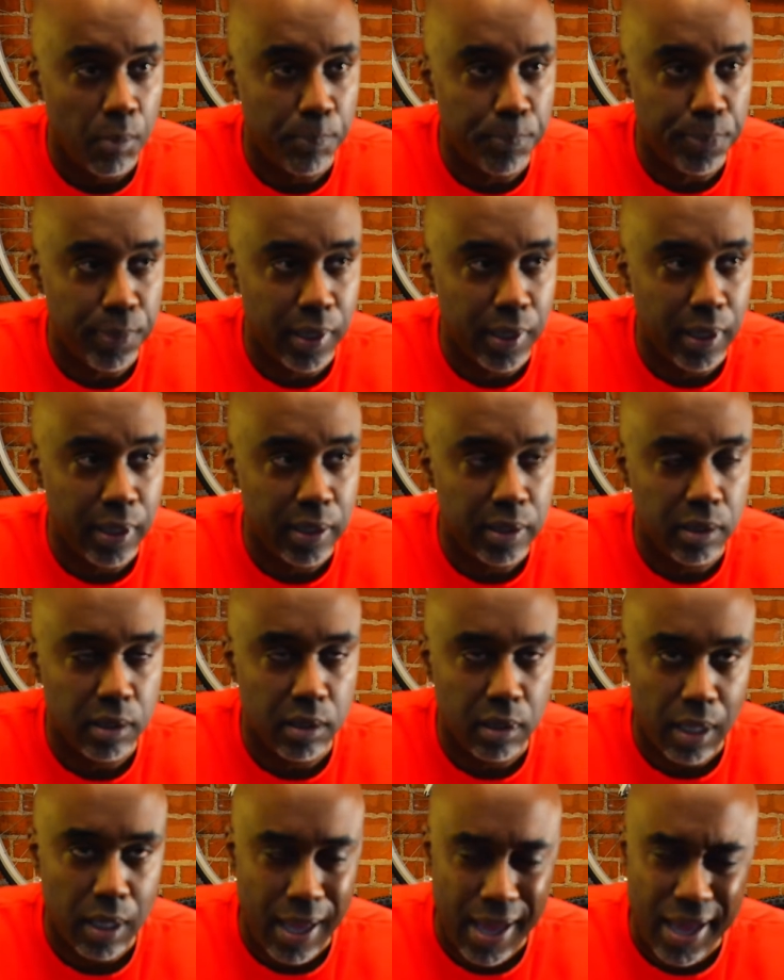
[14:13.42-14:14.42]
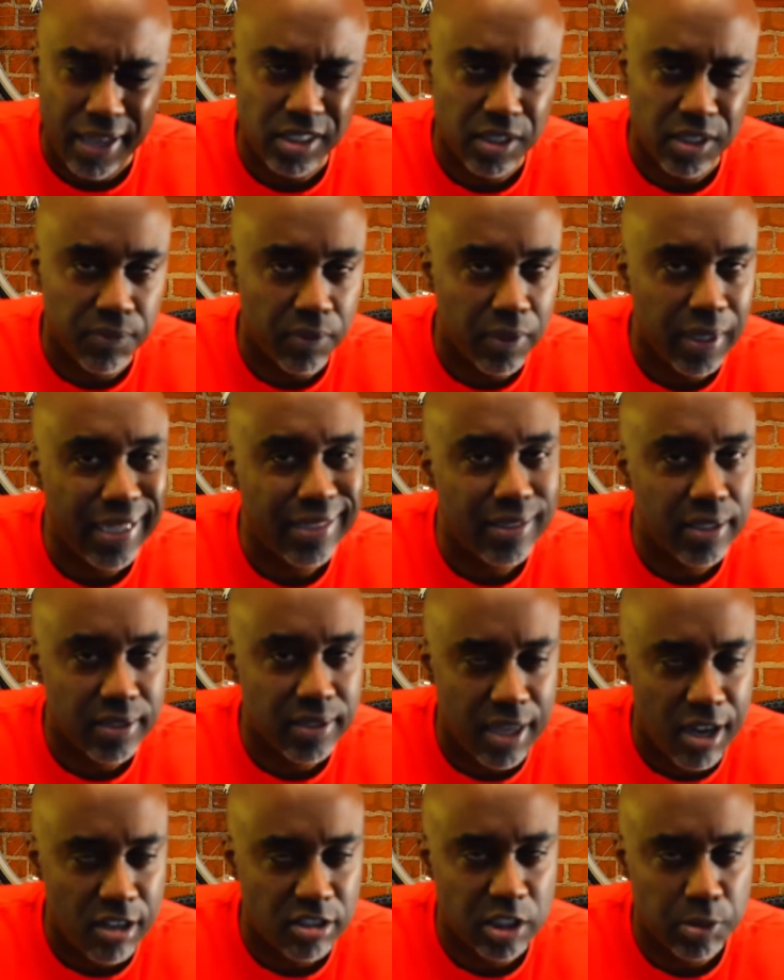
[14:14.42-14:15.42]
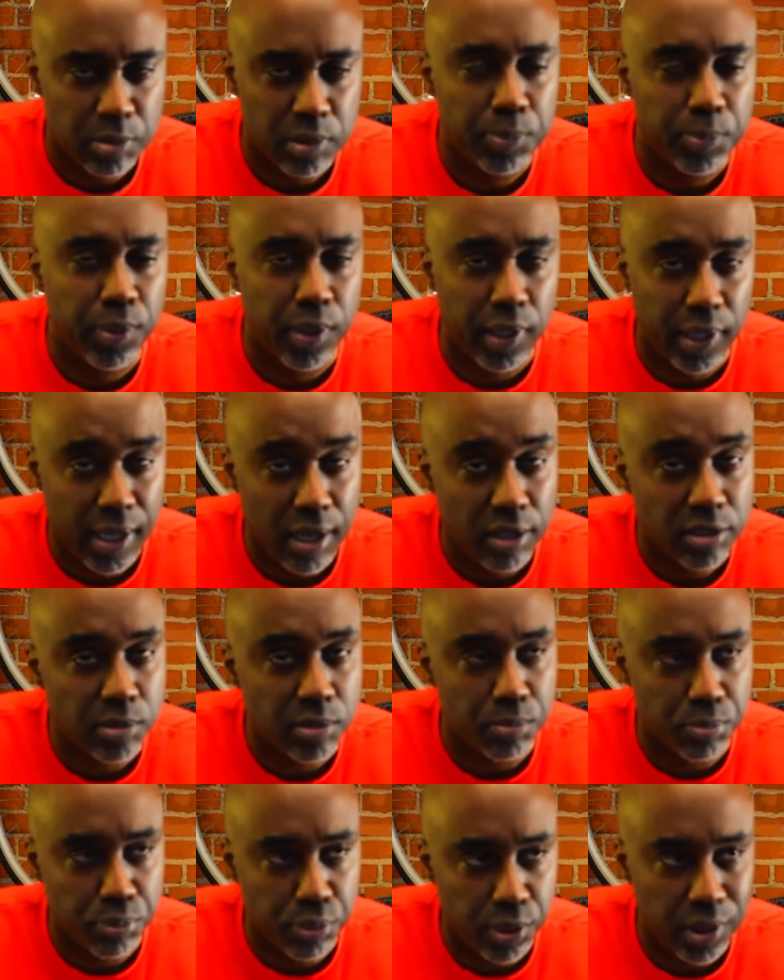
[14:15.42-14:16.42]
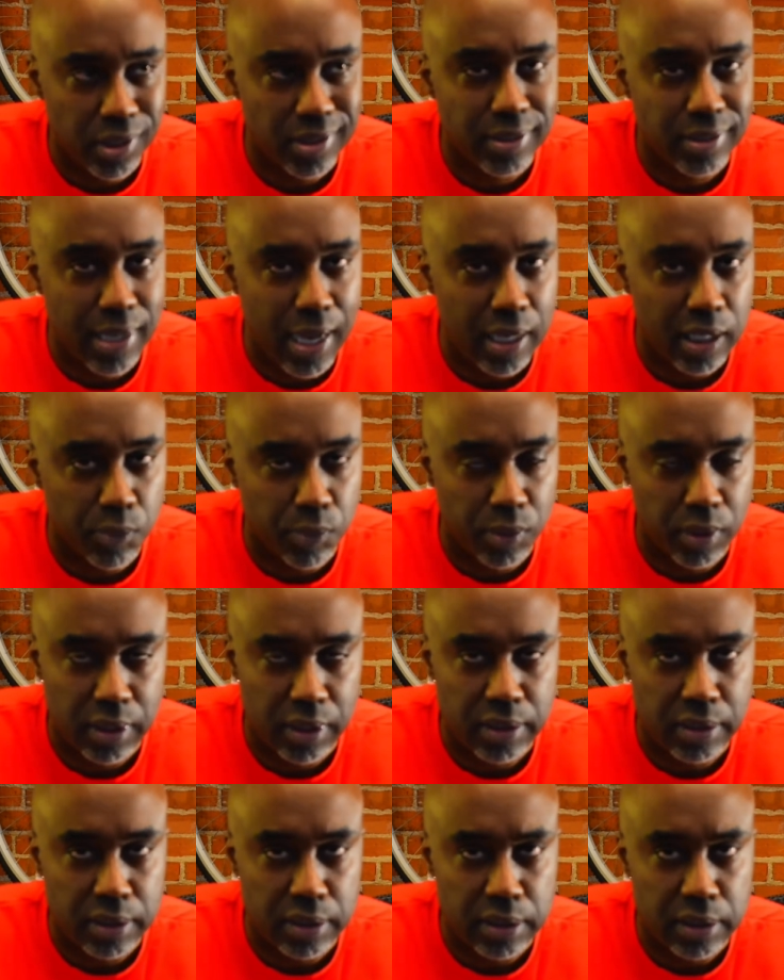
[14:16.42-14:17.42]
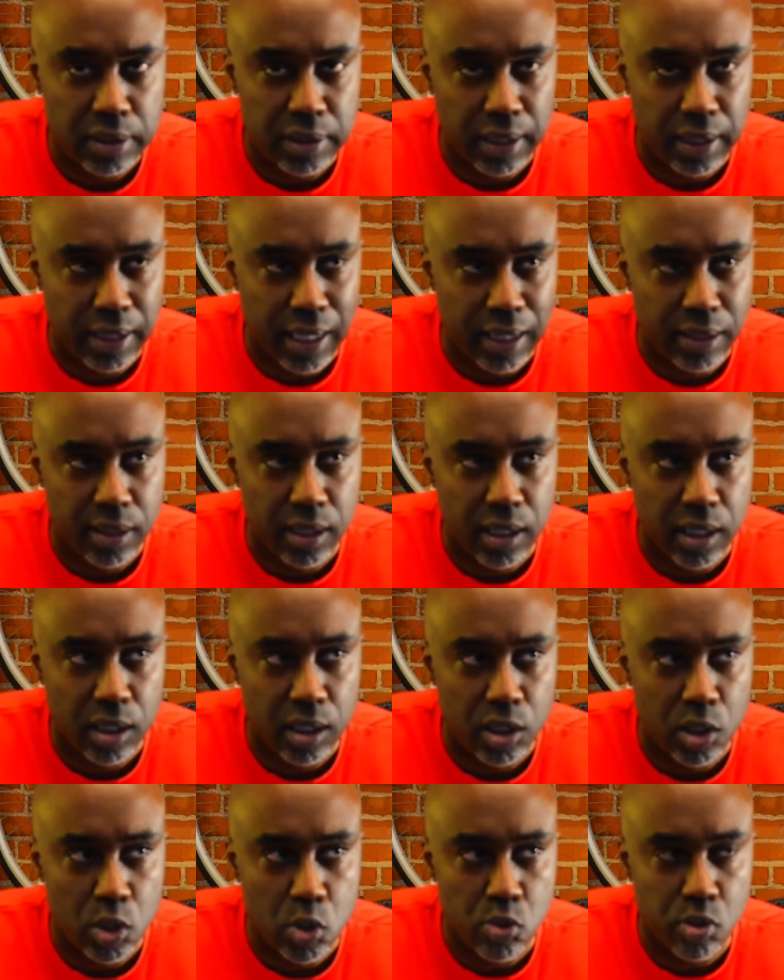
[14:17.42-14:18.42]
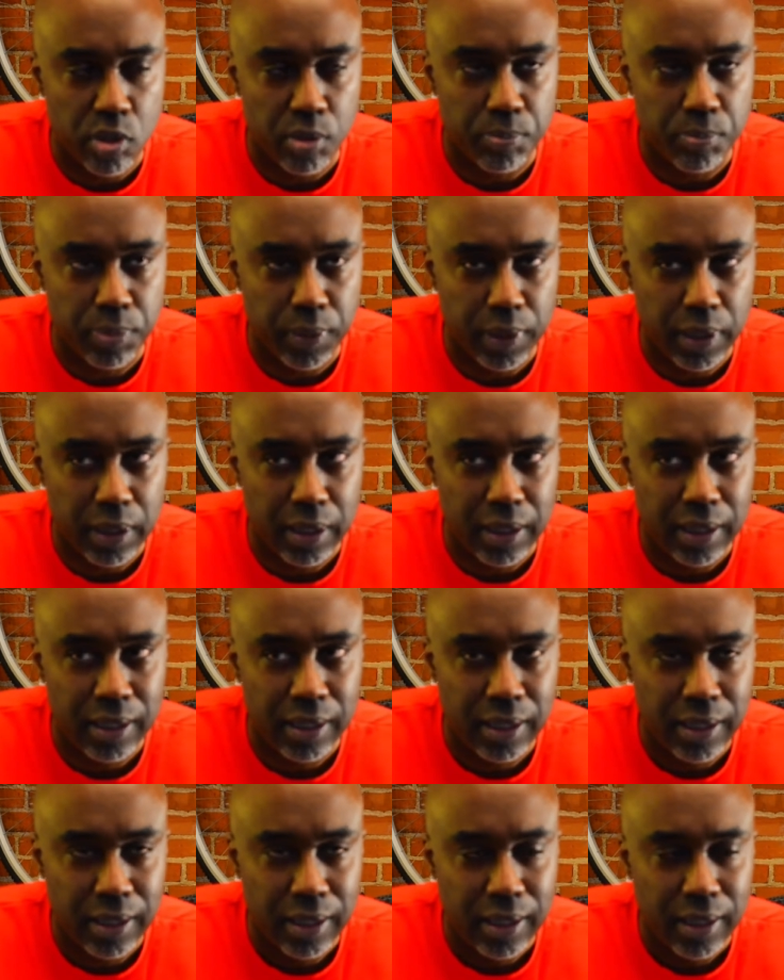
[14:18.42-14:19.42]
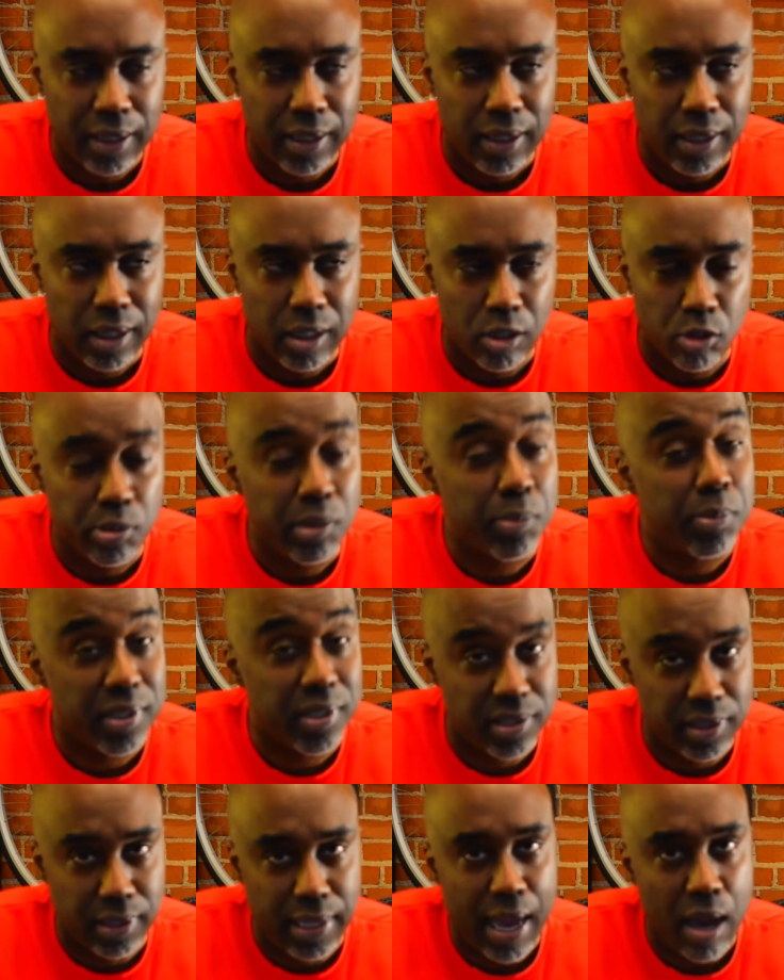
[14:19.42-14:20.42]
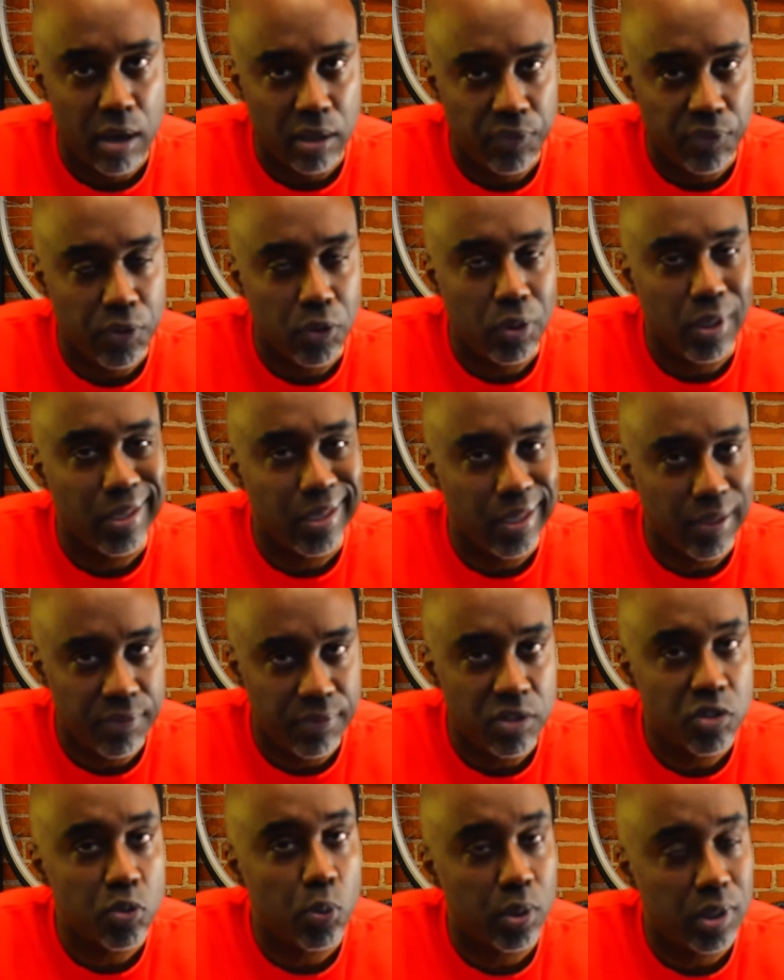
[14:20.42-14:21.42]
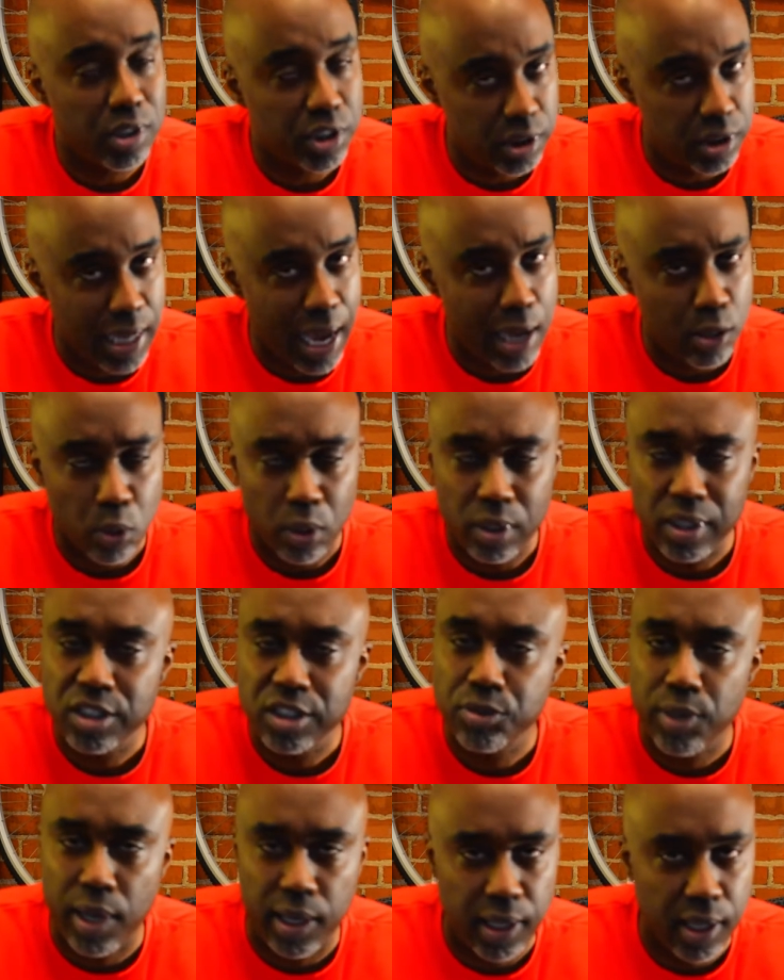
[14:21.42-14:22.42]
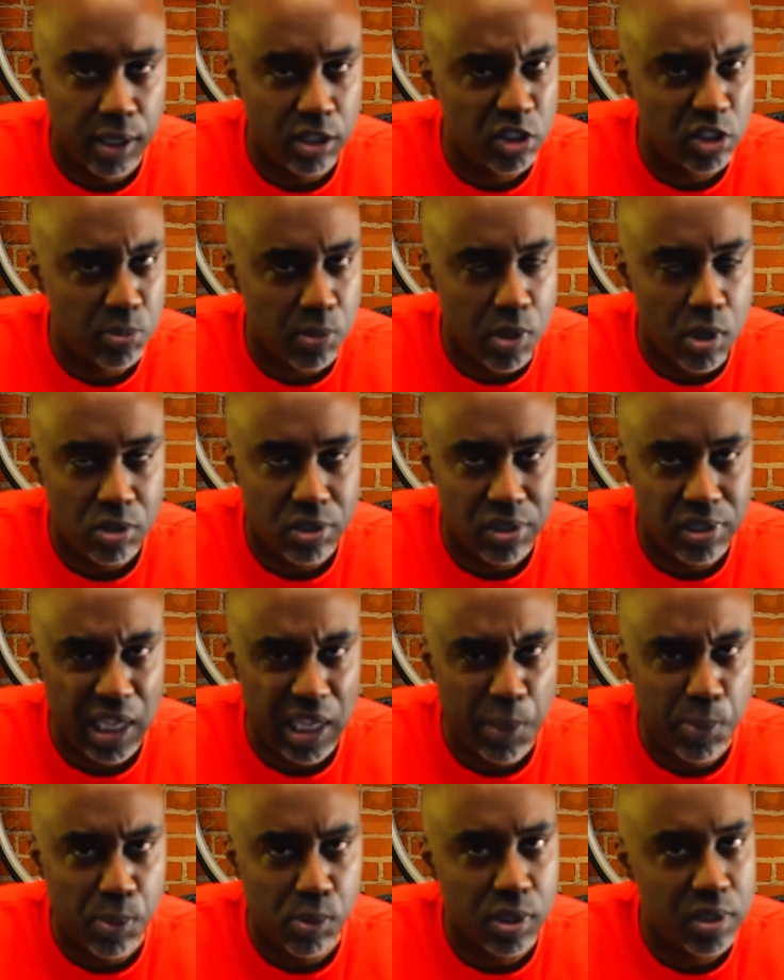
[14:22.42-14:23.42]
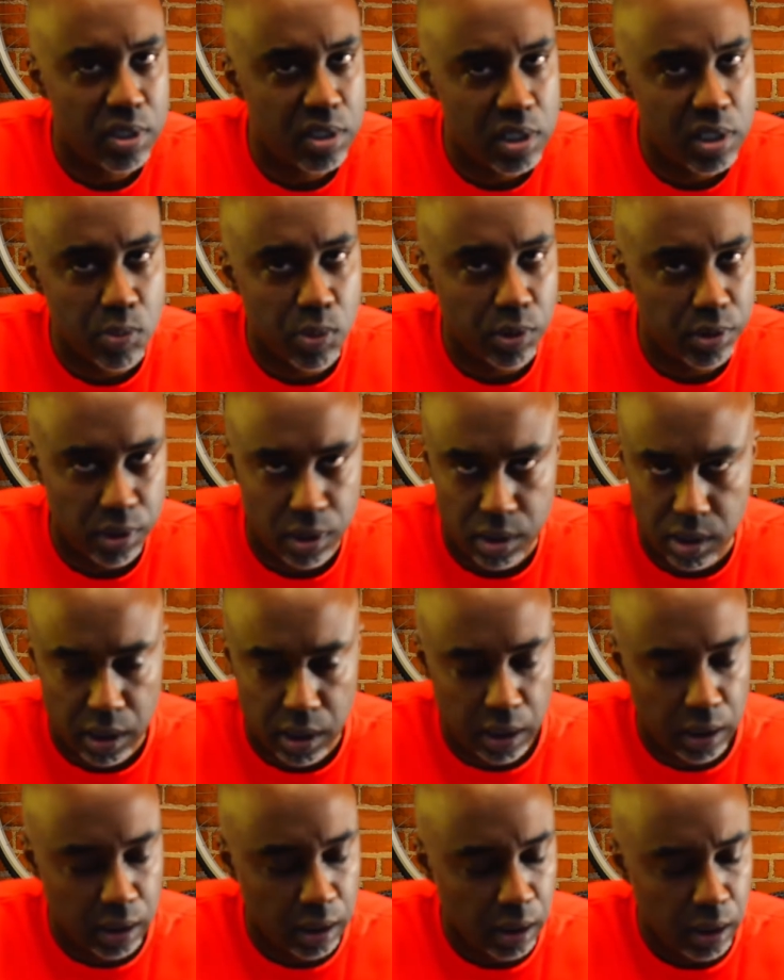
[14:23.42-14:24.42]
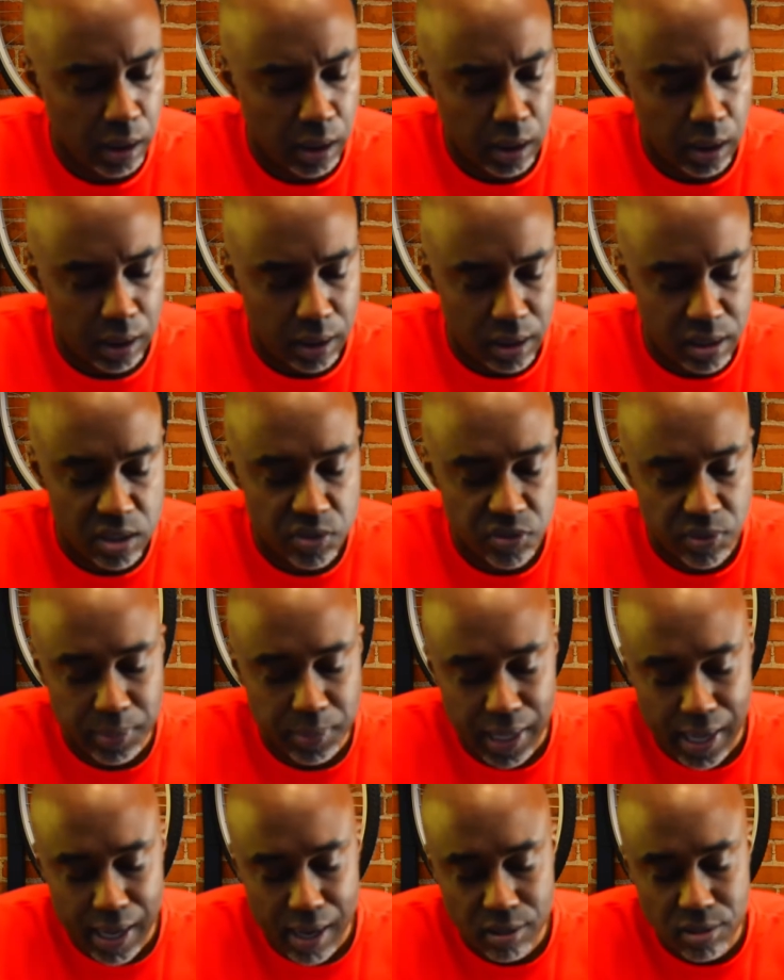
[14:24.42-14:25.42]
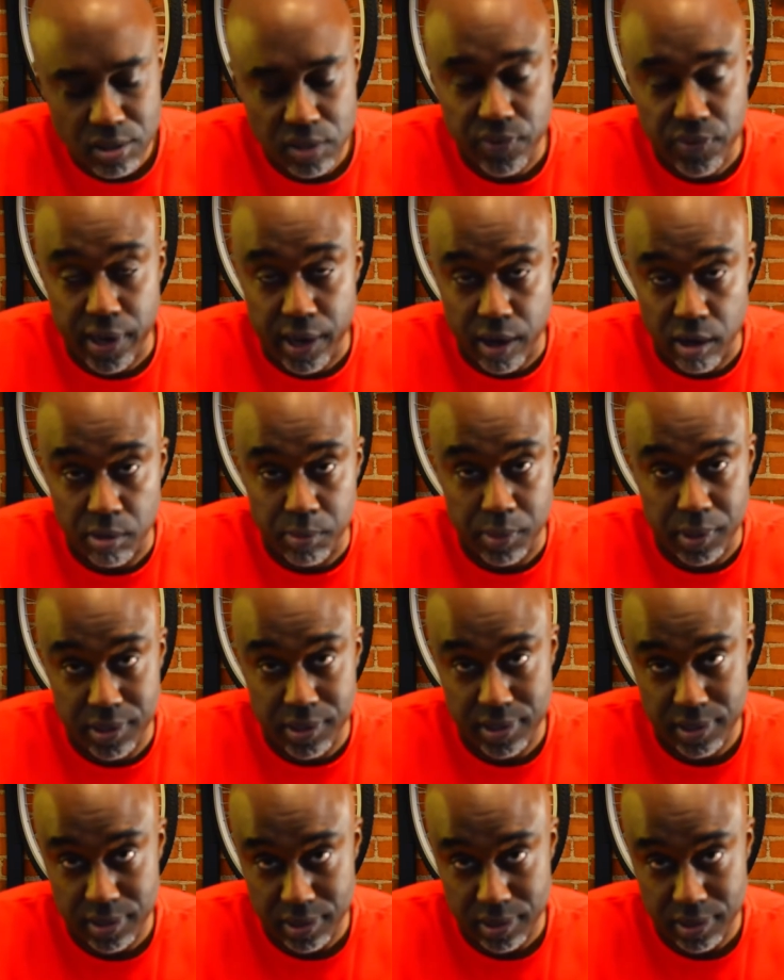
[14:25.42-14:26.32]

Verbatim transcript: but as of late, this house has been putting out some pretty solid releases, and I think you would be, you'll be missing out if you didn't give this one a shot, or at least try to get a small sample and see what you think. This is from the house of Aramis,